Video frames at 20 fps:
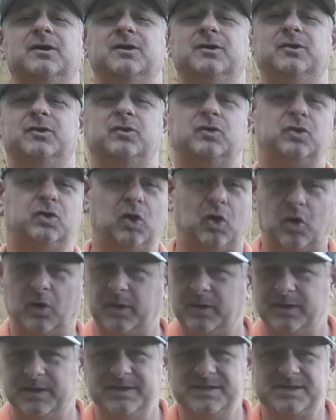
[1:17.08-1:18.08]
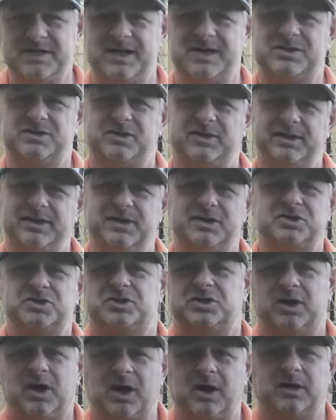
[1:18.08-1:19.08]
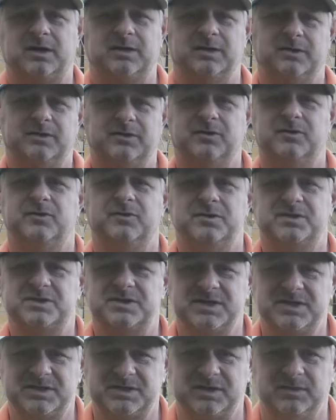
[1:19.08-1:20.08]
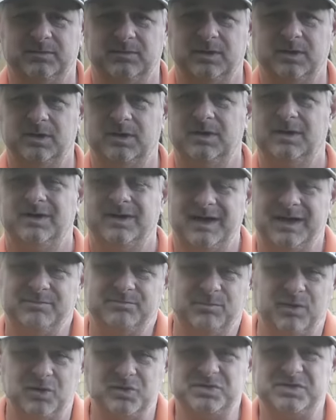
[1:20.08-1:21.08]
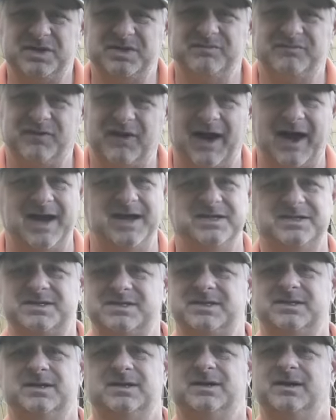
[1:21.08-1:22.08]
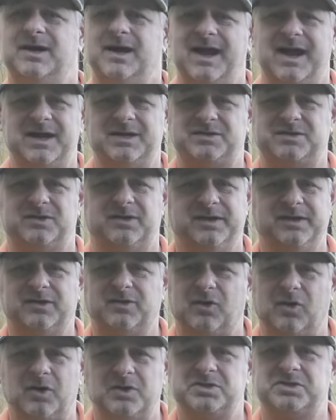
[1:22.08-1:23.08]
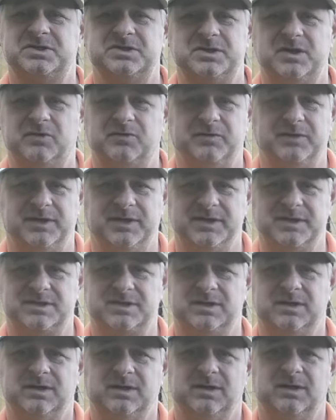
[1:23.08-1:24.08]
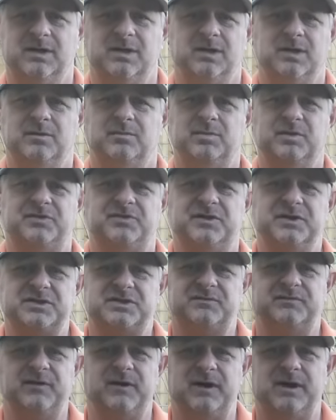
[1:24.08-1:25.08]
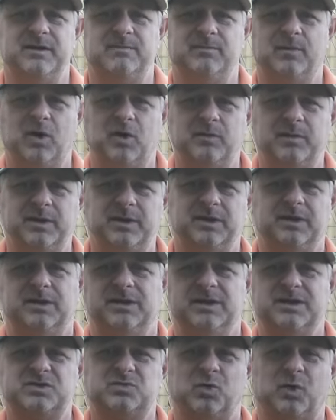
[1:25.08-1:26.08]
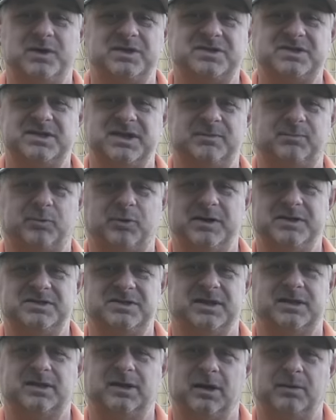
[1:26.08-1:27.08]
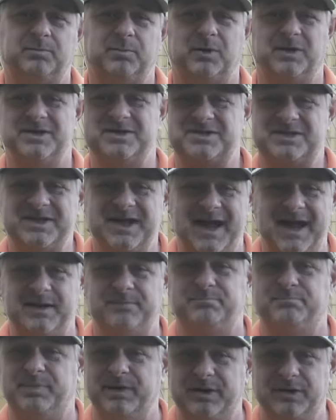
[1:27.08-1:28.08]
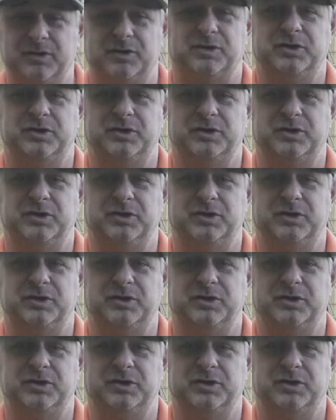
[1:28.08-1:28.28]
Your garden is actually a shock to their system, and most advice actually glosses over this. But this very moment is what separates a couple of sad, bitter